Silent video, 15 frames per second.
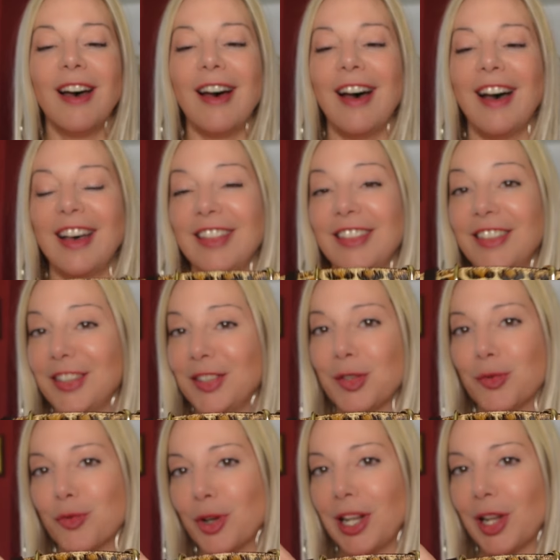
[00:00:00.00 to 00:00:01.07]
And this
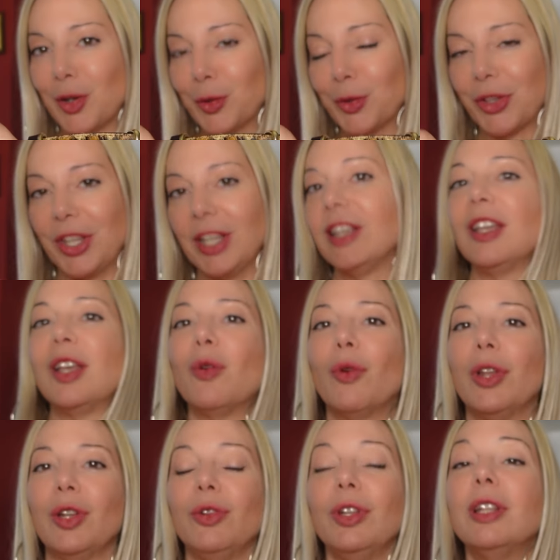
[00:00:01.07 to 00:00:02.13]
is really cool thinking
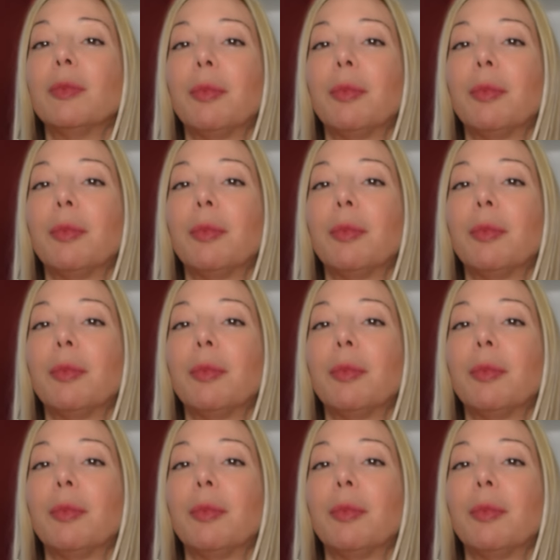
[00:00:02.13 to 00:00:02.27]
when you need